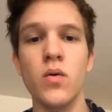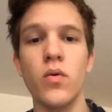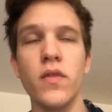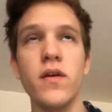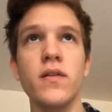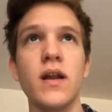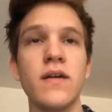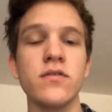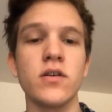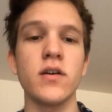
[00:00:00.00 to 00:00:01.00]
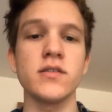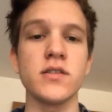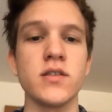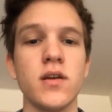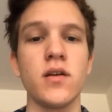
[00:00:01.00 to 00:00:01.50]
One thing that I've learned as a
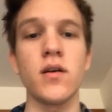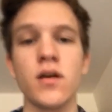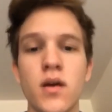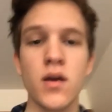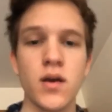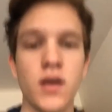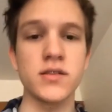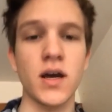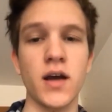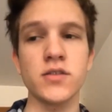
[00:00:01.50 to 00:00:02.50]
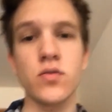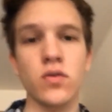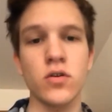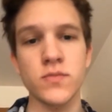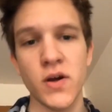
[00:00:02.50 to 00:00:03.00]
senior is that high school
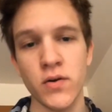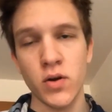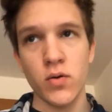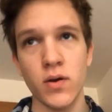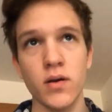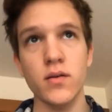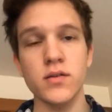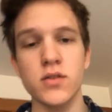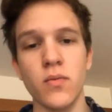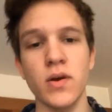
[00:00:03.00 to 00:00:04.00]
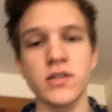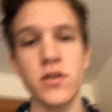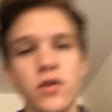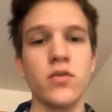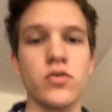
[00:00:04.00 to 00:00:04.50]
goes by really quick, so make sure
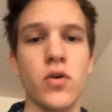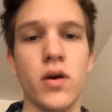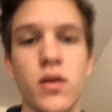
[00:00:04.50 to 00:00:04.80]
you enjoy it.